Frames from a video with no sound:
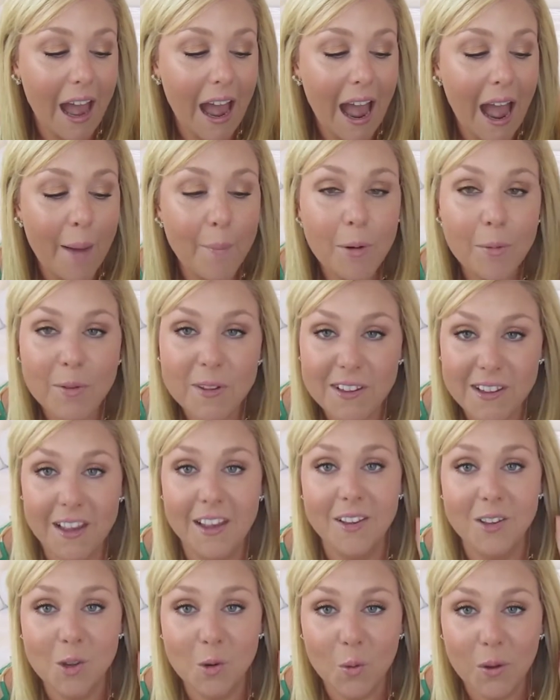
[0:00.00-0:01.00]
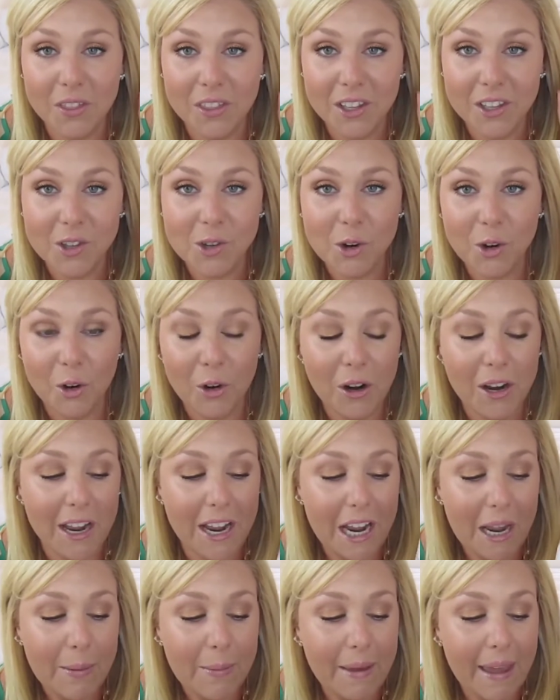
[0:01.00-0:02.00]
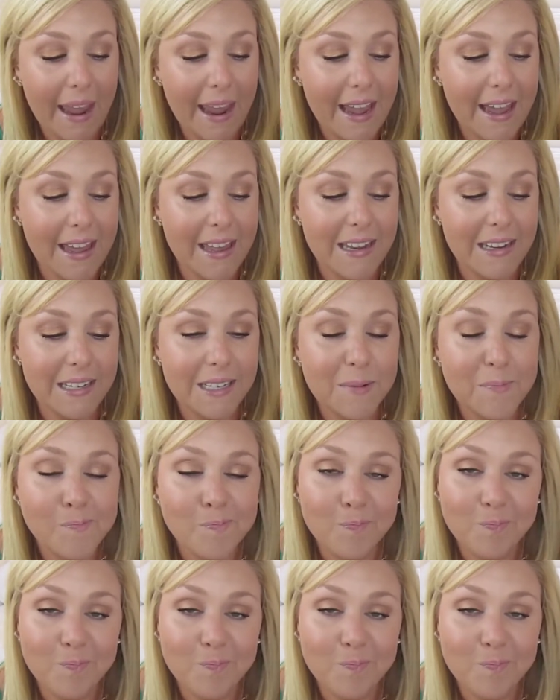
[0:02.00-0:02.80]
I'm obsessed with this cream, and